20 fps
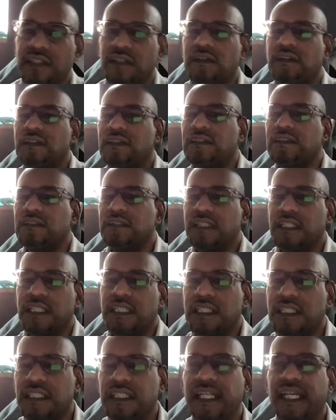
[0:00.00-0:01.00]
on
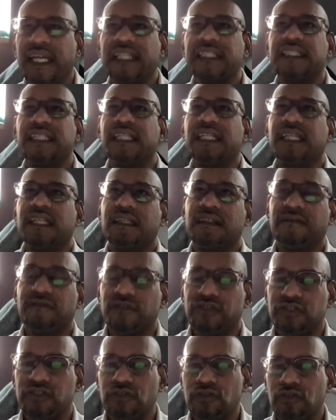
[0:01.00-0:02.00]
the Nets end for
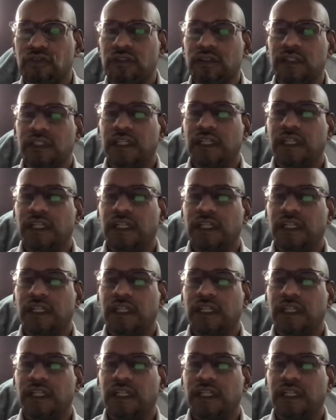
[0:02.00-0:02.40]
sure.